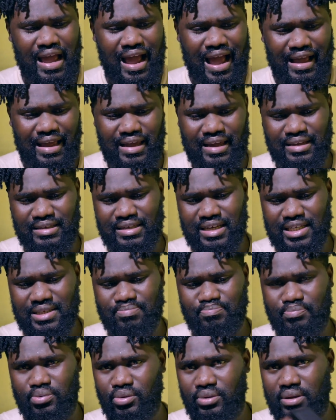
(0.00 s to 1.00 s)
I can
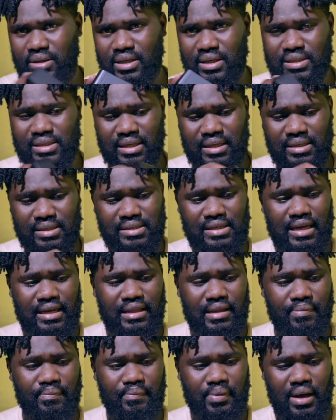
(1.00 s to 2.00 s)
just put this
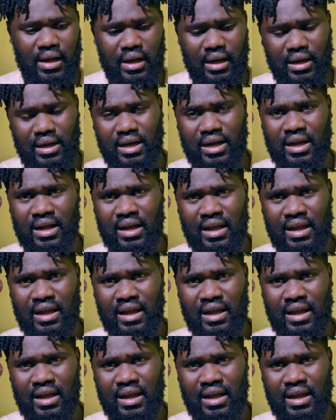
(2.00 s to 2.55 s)
inside the pack